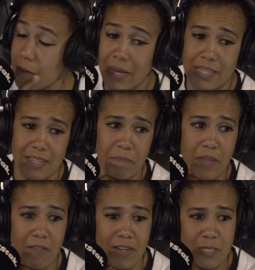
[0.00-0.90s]
Amazing.
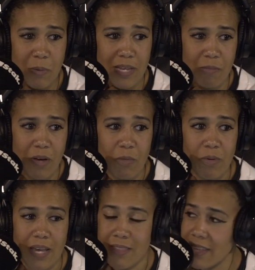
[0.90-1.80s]
All right, sweet. Well, we'll
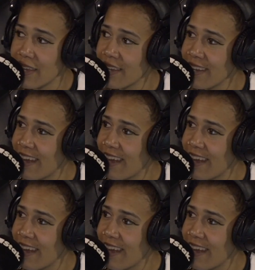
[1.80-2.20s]
get thinking.